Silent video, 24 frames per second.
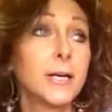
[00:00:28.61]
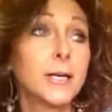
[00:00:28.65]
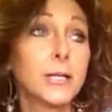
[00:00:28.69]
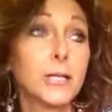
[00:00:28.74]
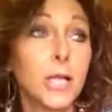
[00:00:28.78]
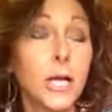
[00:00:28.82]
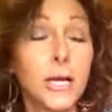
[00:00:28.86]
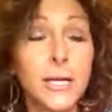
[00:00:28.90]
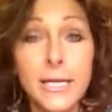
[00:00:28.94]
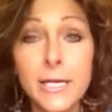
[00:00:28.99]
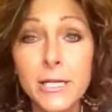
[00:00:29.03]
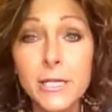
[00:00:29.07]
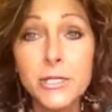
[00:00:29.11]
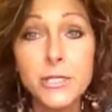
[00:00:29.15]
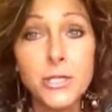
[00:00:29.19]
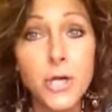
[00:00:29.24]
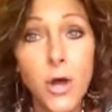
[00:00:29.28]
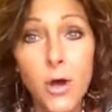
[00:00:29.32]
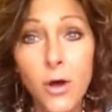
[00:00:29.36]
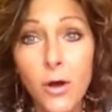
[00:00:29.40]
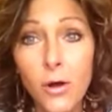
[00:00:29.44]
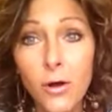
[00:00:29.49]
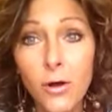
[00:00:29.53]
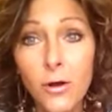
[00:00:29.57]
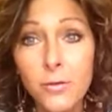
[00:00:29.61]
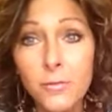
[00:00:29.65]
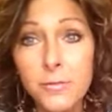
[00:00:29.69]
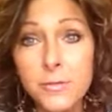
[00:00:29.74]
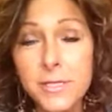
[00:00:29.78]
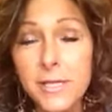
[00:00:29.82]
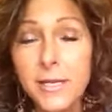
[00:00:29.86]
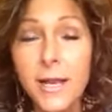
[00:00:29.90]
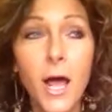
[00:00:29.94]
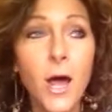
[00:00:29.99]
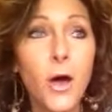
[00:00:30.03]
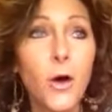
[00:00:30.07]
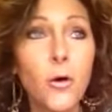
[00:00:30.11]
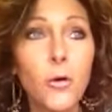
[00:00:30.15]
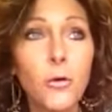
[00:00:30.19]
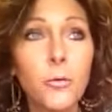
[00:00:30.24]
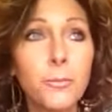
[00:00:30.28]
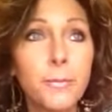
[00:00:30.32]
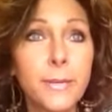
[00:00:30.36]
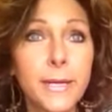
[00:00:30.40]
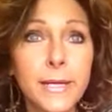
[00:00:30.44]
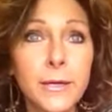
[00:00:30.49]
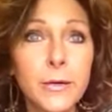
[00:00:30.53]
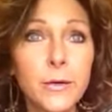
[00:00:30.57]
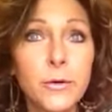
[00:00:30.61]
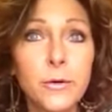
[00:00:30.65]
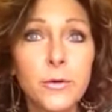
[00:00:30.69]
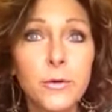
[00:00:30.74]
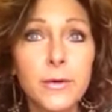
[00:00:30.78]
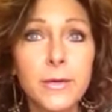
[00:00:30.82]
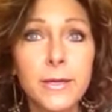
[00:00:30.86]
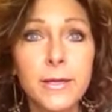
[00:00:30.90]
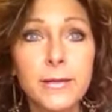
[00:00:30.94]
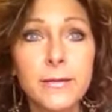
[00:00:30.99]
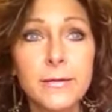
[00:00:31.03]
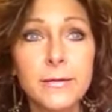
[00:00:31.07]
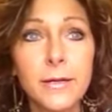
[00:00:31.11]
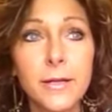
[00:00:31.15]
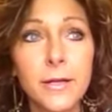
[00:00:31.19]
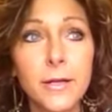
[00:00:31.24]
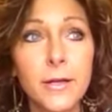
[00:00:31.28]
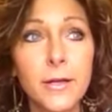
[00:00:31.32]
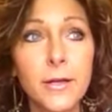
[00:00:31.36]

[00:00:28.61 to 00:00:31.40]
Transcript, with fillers: Lucky Charms and whole milk and,